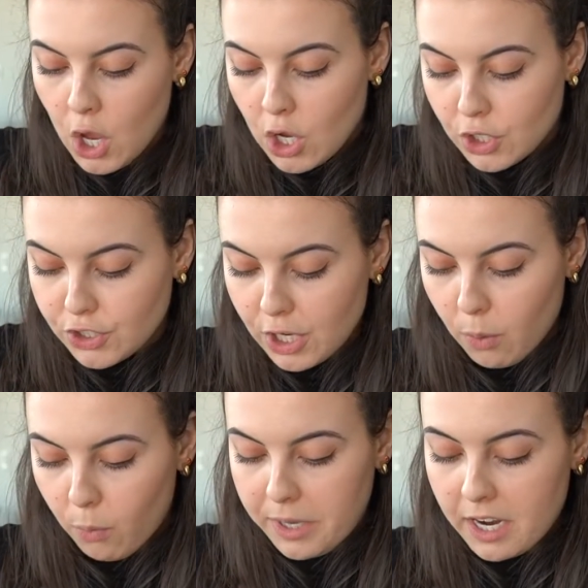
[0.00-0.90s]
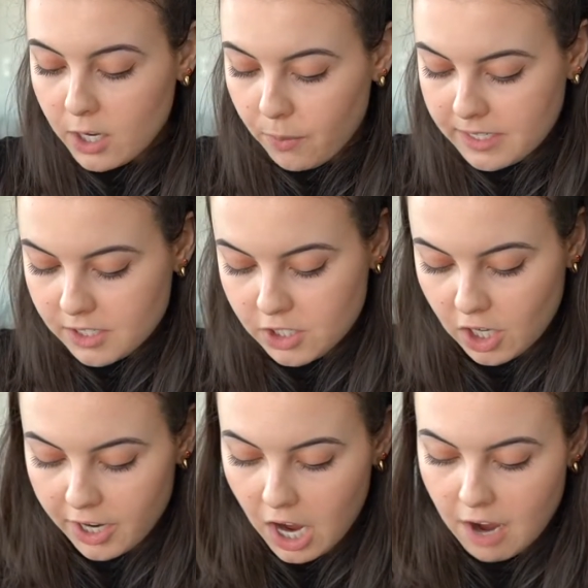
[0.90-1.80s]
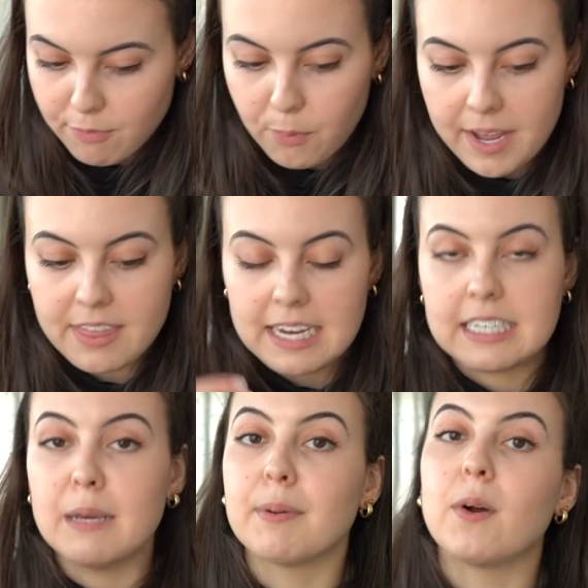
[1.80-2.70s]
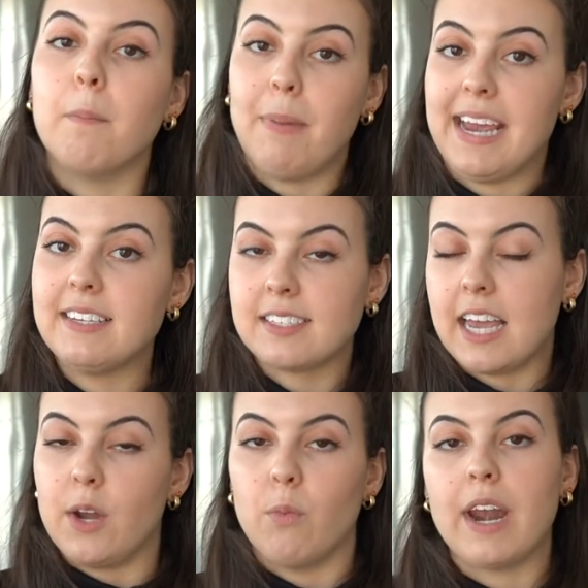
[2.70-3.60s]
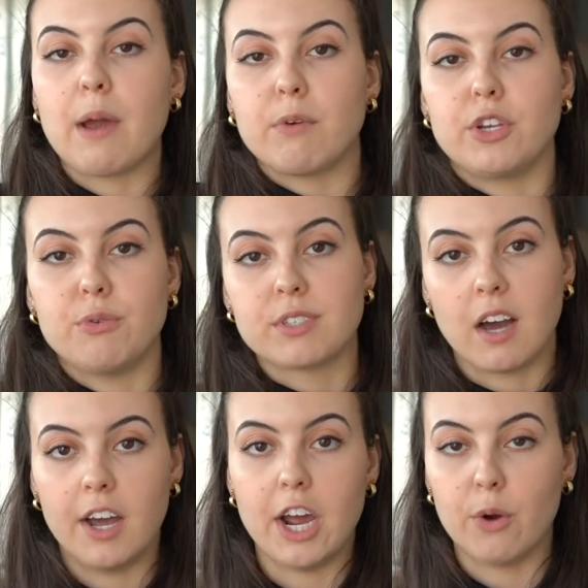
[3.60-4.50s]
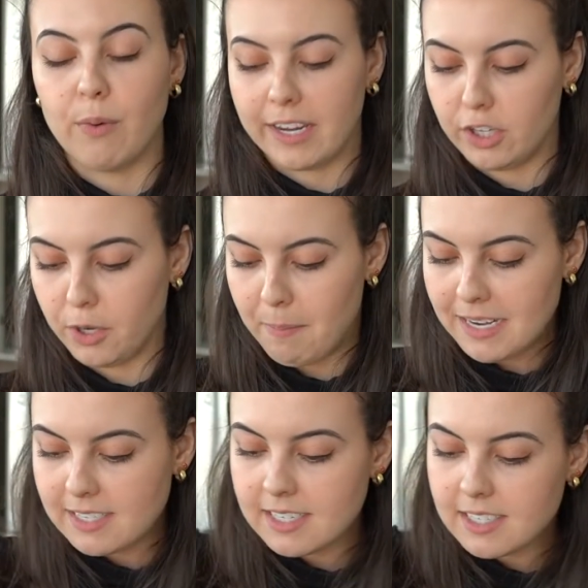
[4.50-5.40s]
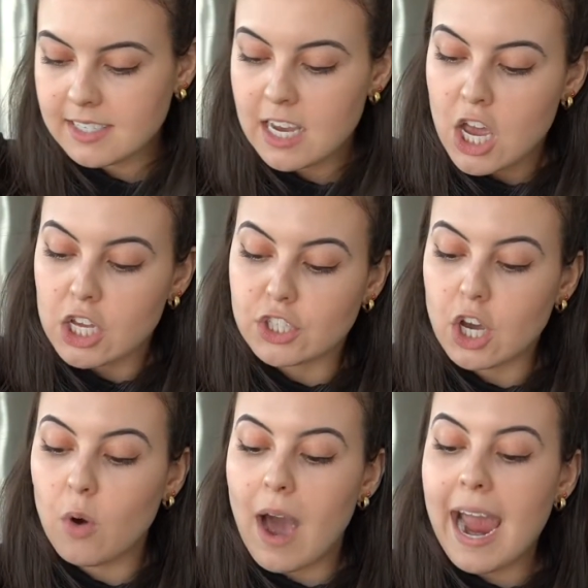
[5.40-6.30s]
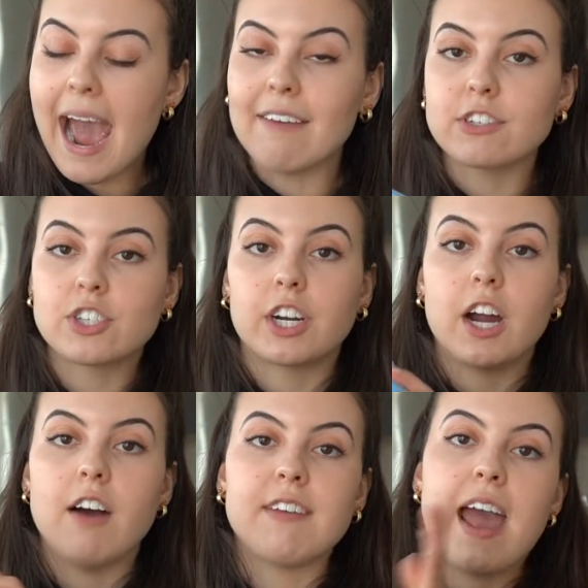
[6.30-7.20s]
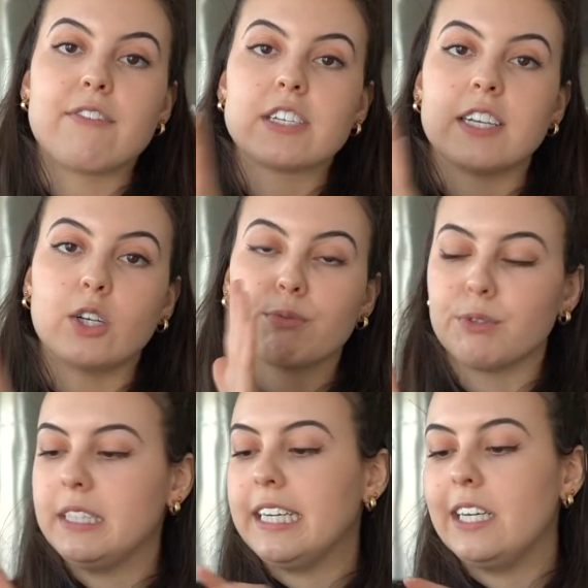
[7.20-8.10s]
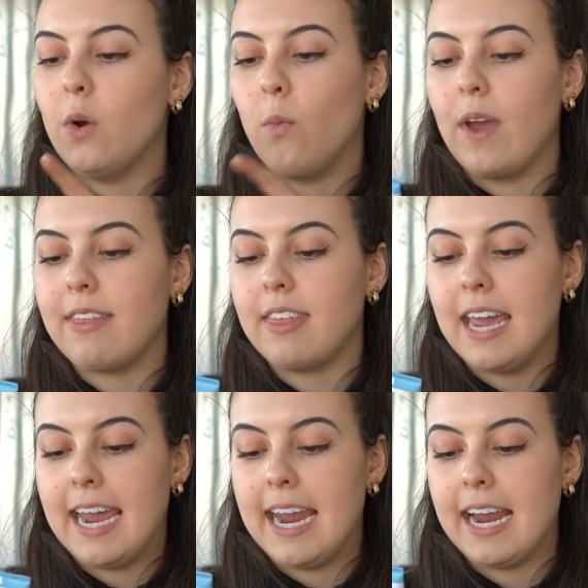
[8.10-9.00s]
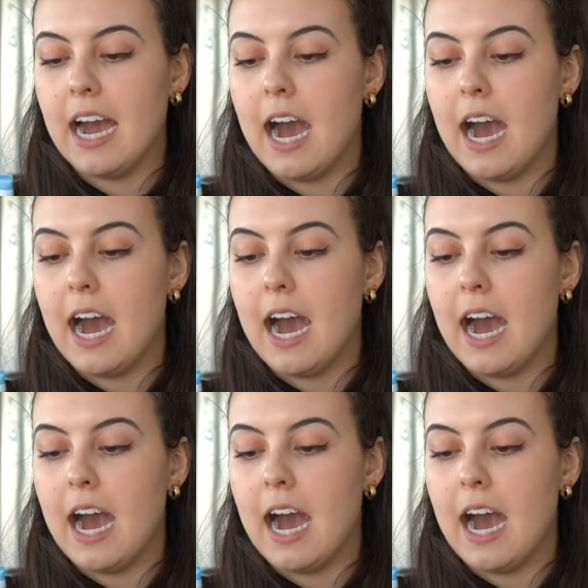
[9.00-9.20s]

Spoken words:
So we are going to start off with a typical base and what I would use on a regular basis. So I have to start off every single routine with a